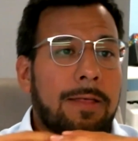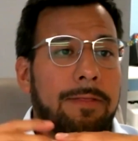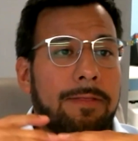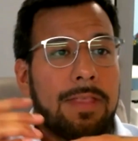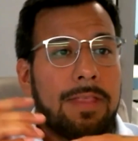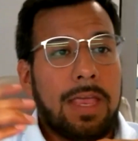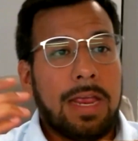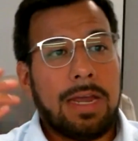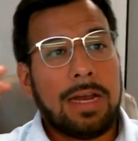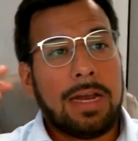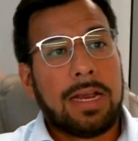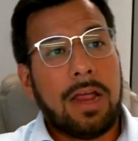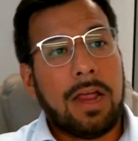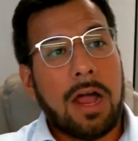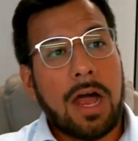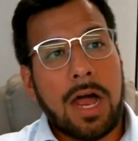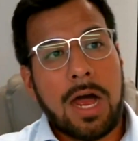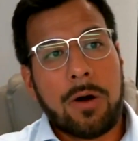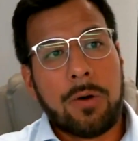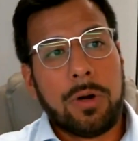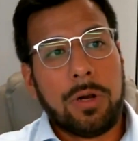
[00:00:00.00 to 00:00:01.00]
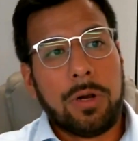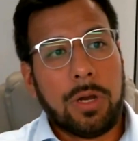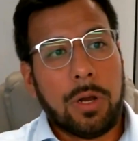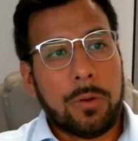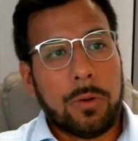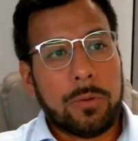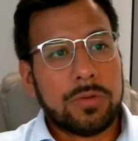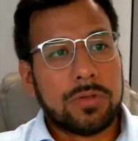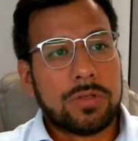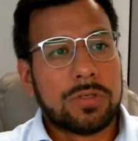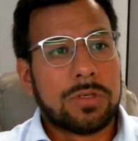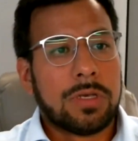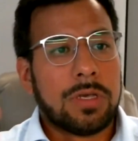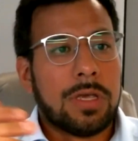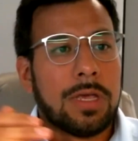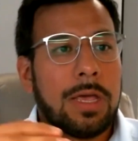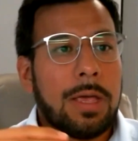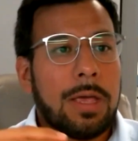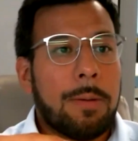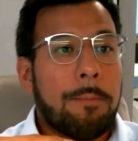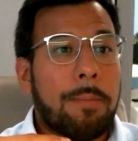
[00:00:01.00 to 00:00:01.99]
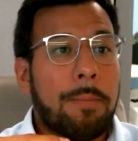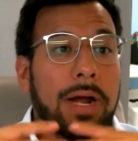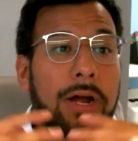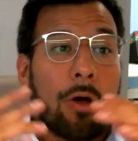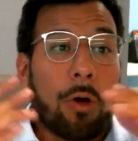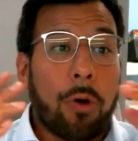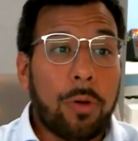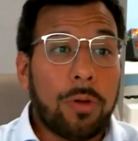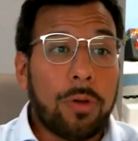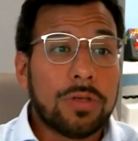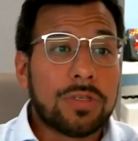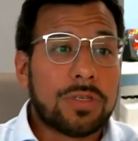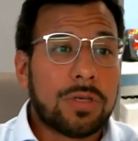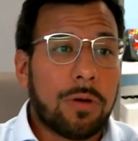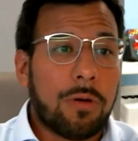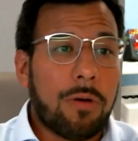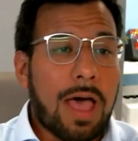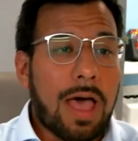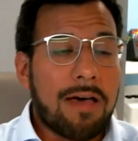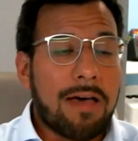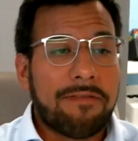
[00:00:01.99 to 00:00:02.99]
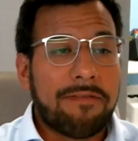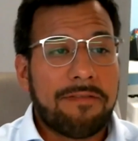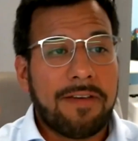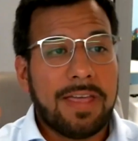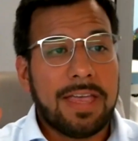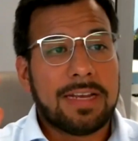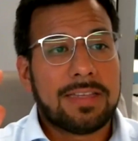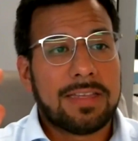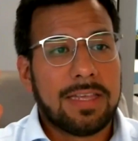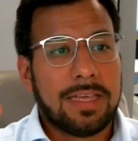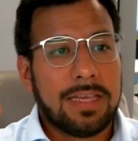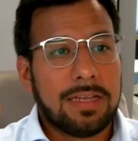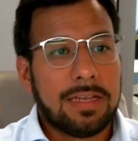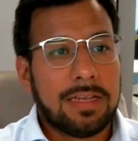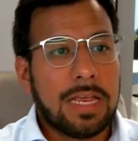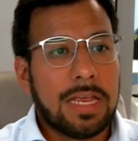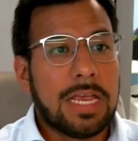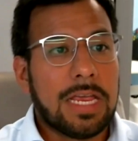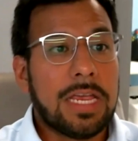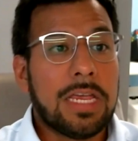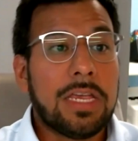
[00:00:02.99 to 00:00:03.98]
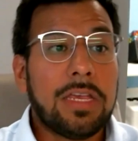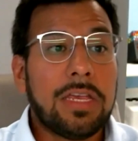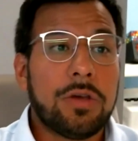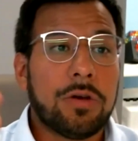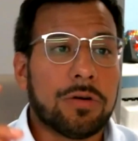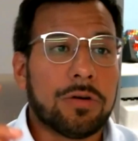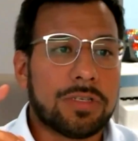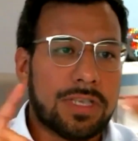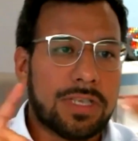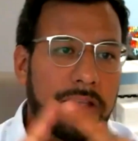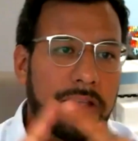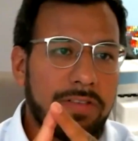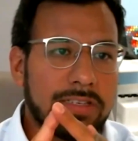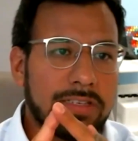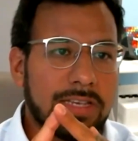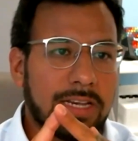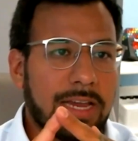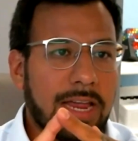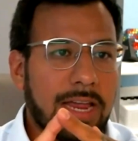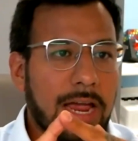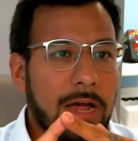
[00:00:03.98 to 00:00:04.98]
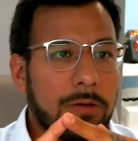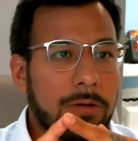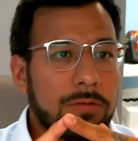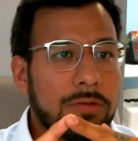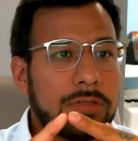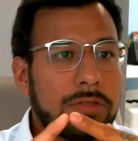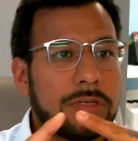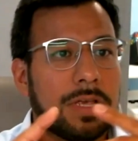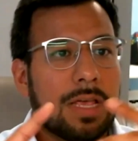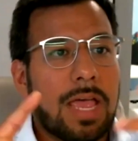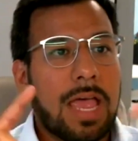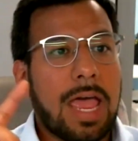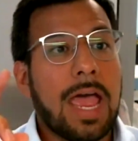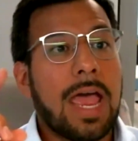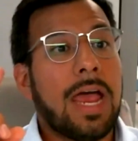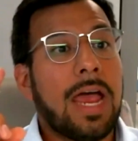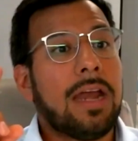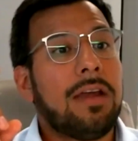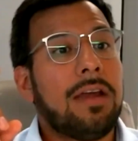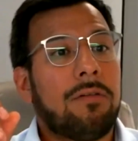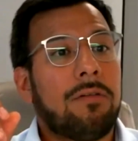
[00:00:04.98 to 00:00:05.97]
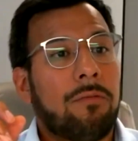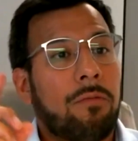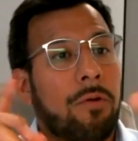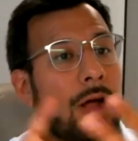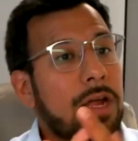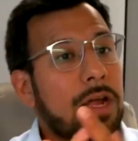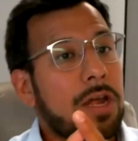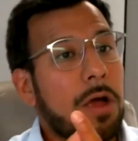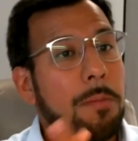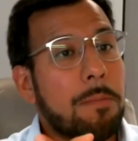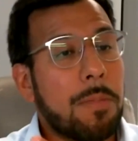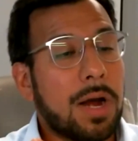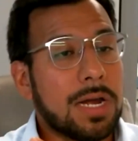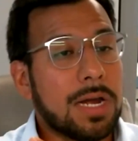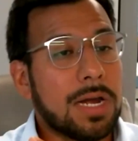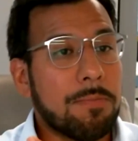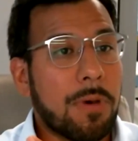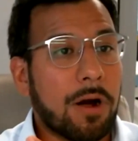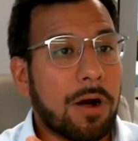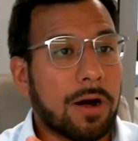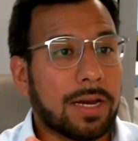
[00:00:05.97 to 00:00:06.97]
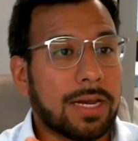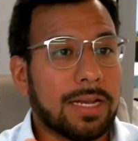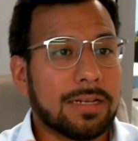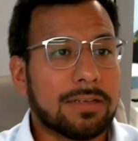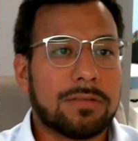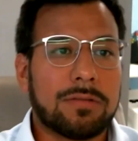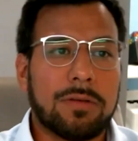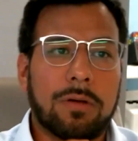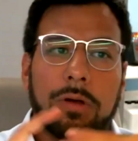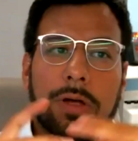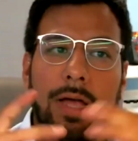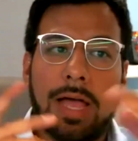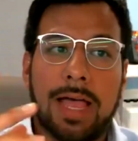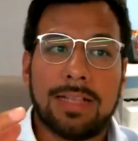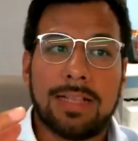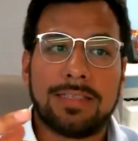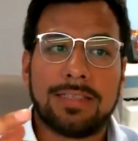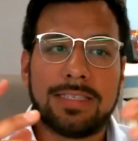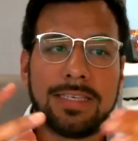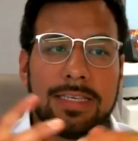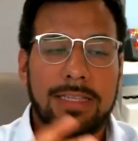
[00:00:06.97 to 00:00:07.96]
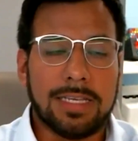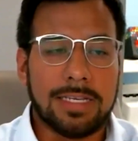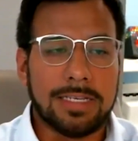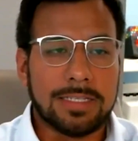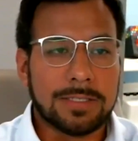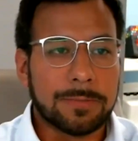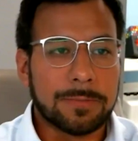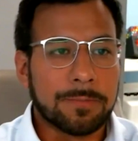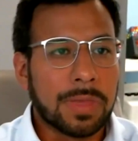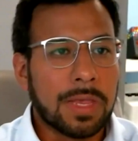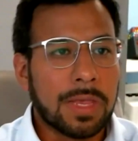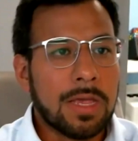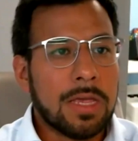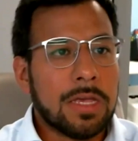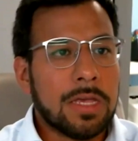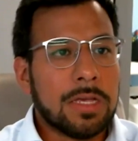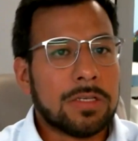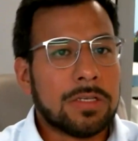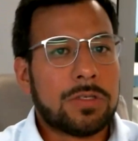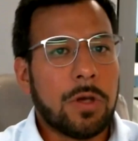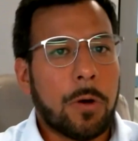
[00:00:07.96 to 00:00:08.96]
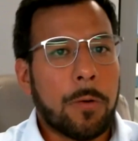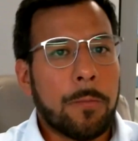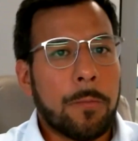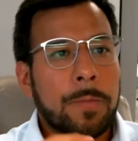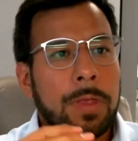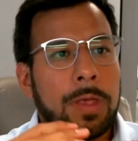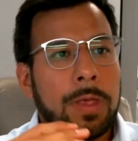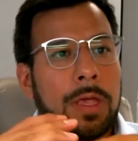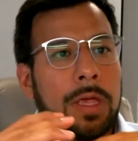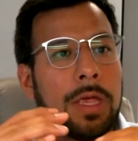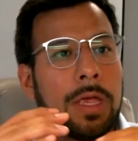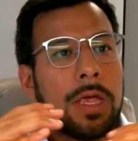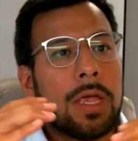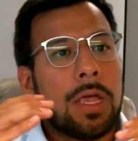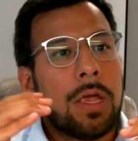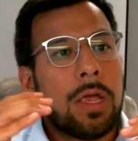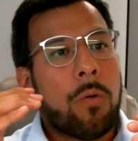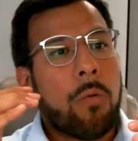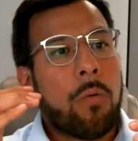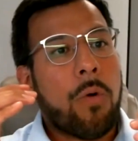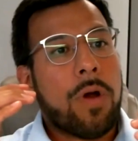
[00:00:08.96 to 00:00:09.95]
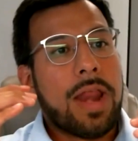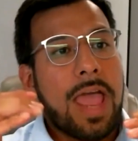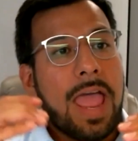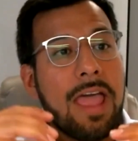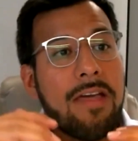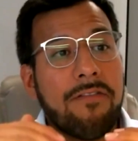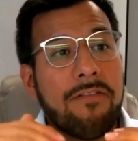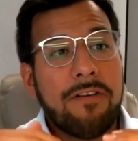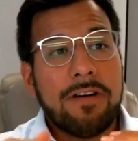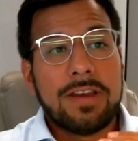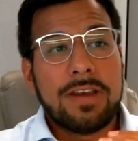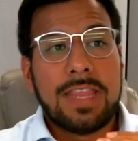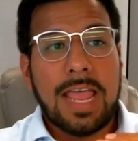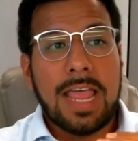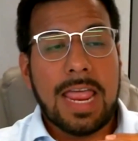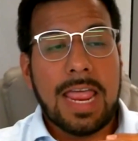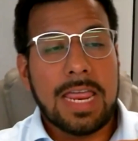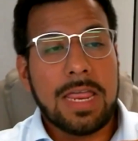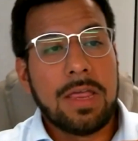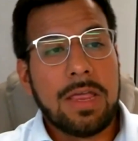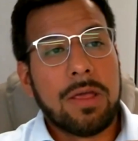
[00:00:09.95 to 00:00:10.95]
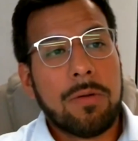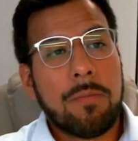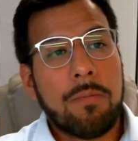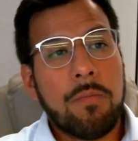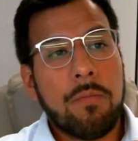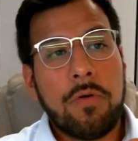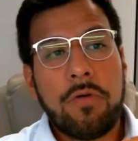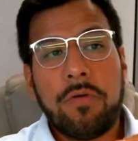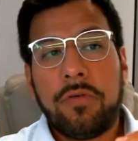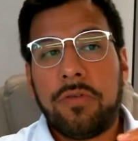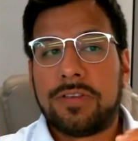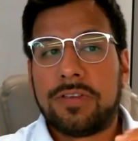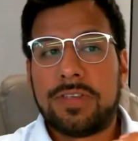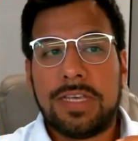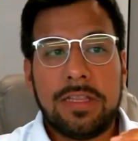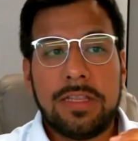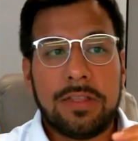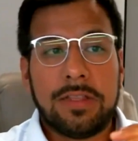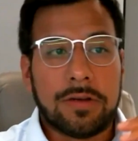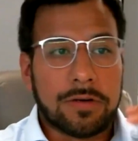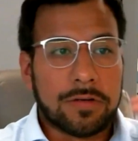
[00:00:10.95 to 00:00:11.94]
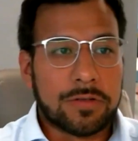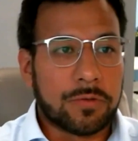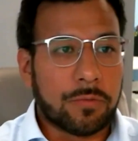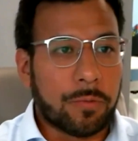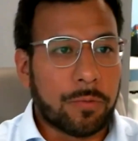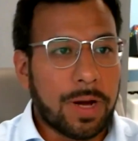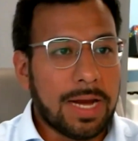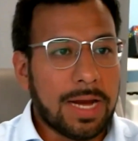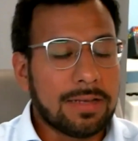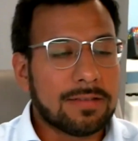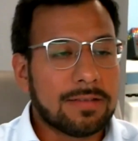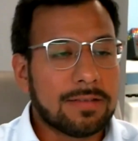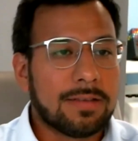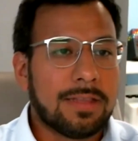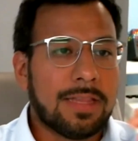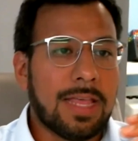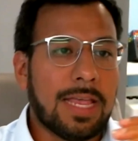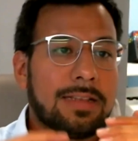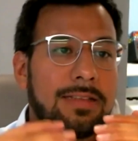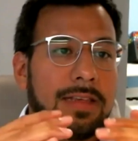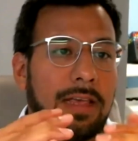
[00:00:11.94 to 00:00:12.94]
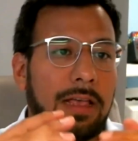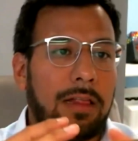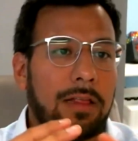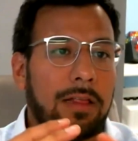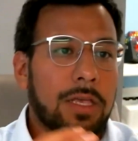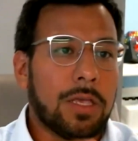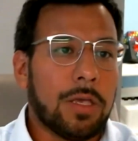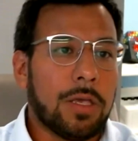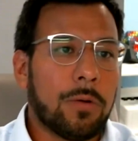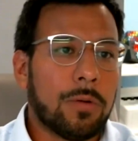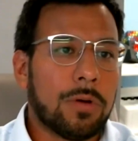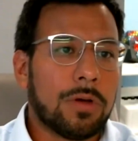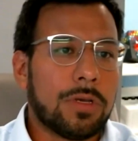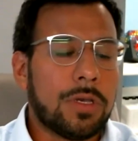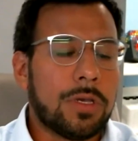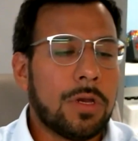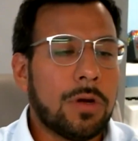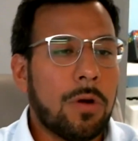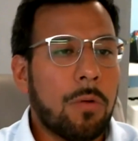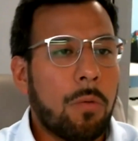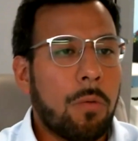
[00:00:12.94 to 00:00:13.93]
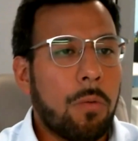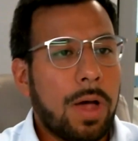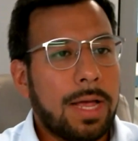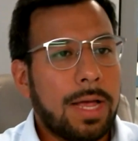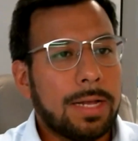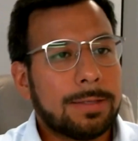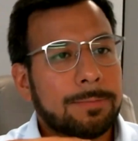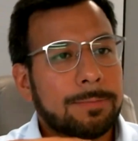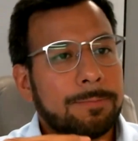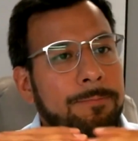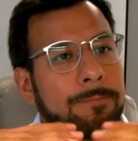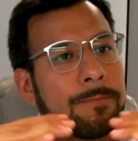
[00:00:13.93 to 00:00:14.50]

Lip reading: then auto loans, but also affected in your savings accounts and right now money markets and CDs. So whenever they move this interest rates, they tell you, you know what?